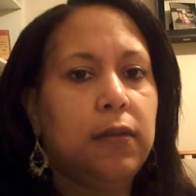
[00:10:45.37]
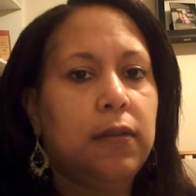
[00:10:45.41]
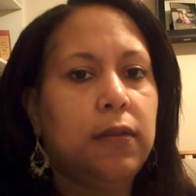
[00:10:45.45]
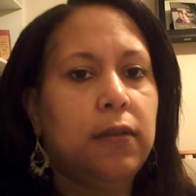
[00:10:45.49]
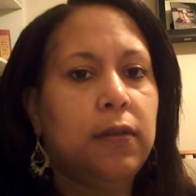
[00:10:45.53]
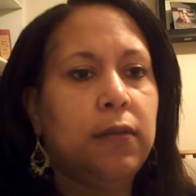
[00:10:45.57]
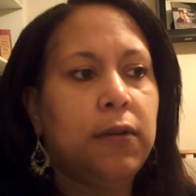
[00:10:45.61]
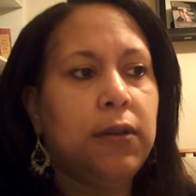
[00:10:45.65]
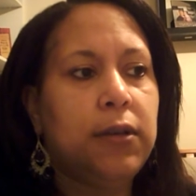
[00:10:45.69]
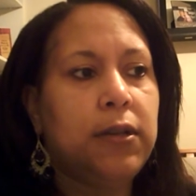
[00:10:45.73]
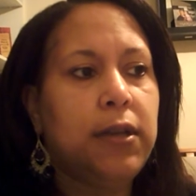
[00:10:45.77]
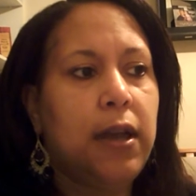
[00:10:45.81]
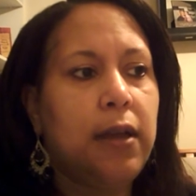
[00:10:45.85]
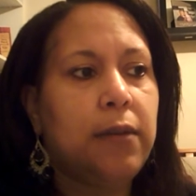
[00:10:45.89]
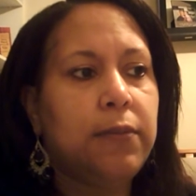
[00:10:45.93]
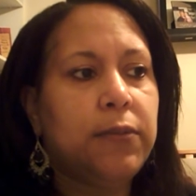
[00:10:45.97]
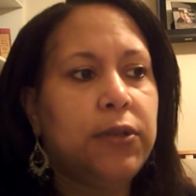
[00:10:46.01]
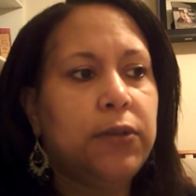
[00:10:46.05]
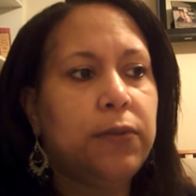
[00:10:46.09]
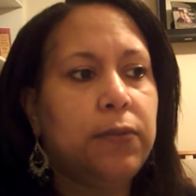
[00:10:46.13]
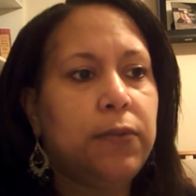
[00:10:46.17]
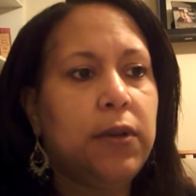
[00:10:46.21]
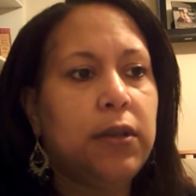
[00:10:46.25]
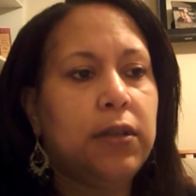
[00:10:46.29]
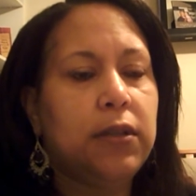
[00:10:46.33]

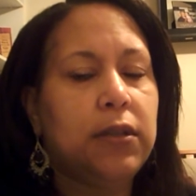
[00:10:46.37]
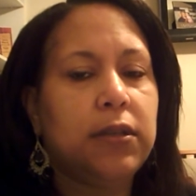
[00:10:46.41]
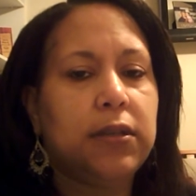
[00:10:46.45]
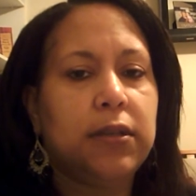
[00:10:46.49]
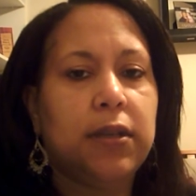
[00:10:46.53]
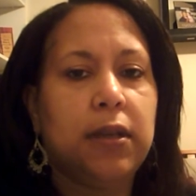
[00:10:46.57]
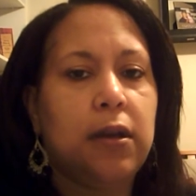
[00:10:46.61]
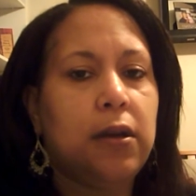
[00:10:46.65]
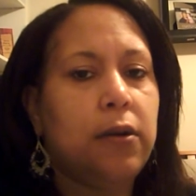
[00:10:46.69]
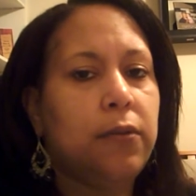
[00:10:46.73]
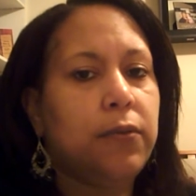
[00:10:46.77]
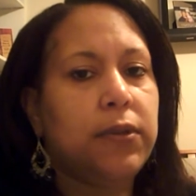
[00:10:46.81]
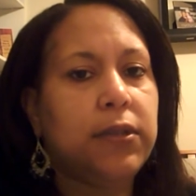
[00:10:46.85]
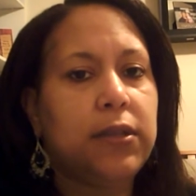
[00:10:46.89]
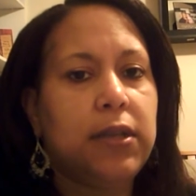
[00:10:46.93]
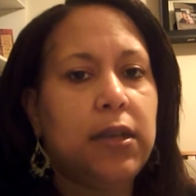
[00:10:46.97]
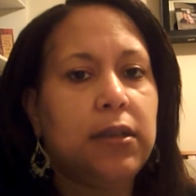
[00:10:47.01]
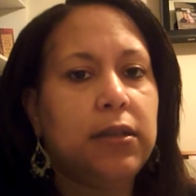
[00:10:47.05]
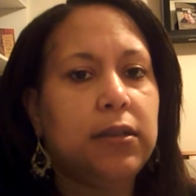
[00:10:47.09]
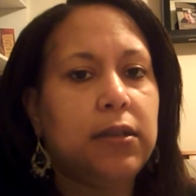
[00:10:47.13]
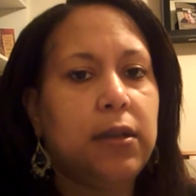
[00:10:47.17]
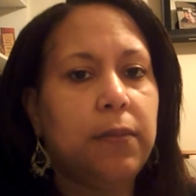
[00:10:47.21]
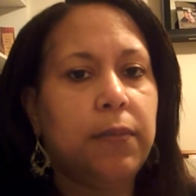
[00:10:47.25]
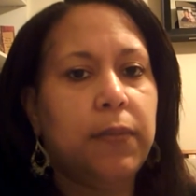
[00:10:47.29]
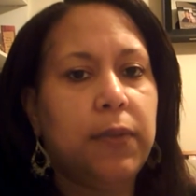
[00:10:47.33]
the scale would say
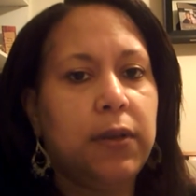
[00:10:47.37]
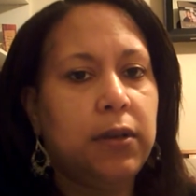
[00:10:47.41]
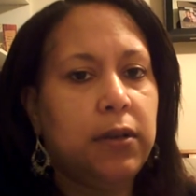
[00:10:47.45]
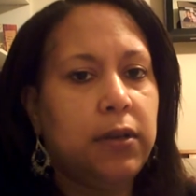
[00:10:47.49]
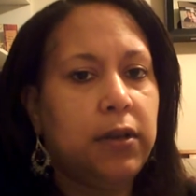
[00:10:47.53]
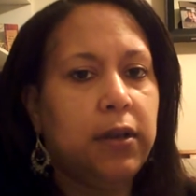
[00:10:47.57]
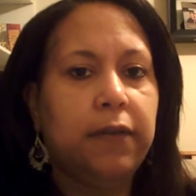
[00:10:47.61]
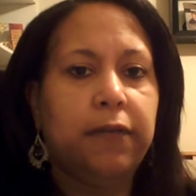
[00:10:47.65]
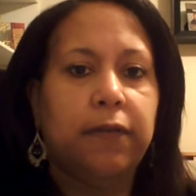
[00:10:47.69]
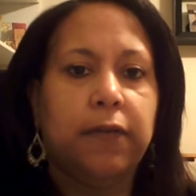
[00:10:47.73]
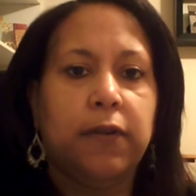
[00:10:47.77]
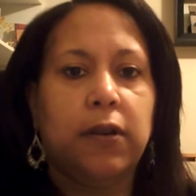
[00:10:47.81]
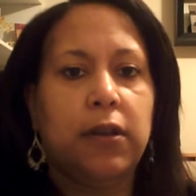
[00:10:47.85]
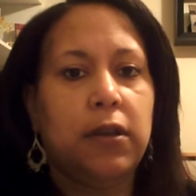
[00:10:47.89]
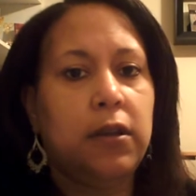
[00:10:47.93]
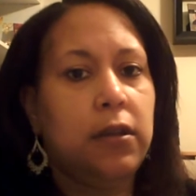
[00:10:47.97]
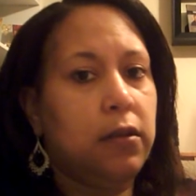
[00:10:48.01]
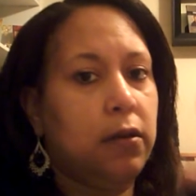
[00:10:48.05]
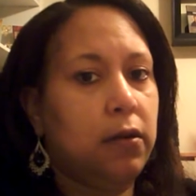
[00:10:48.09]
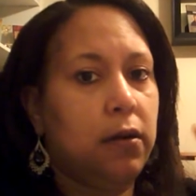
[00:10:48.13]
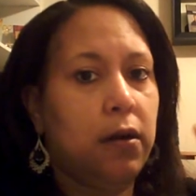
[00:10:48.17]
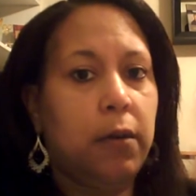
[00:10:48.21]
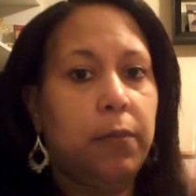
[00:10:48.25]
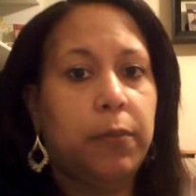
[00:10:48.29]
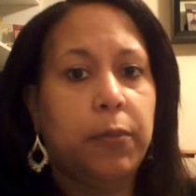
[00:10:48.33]
something different,
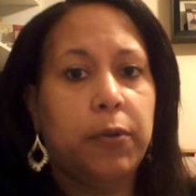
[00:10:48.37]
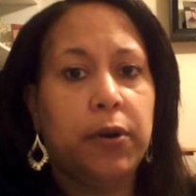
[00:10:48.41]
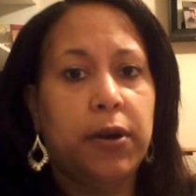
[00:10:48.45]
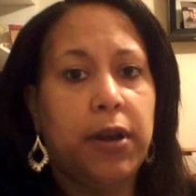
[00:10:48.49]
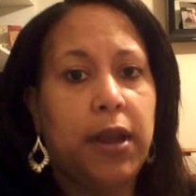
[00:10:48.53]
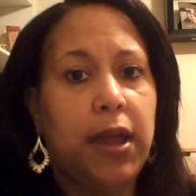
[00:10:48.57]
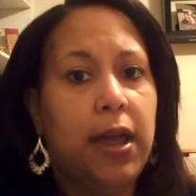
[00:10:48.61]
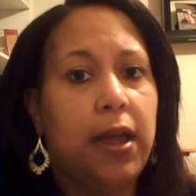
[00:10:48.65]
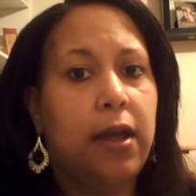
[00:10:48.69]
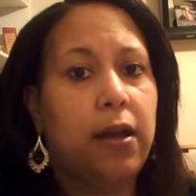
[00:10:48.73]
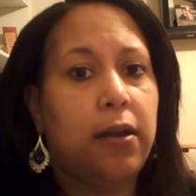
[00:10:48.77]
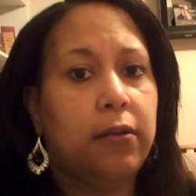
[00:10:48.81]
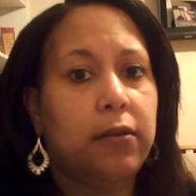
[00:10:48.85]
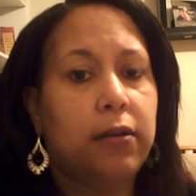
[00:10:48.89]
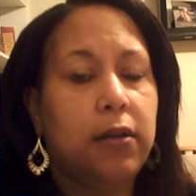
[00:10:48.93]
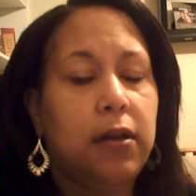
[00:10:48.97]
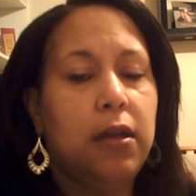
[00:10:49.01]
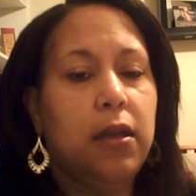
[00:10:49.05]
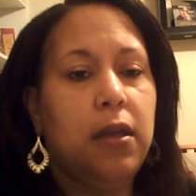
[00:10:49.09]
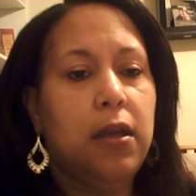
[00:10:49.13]
either up or down.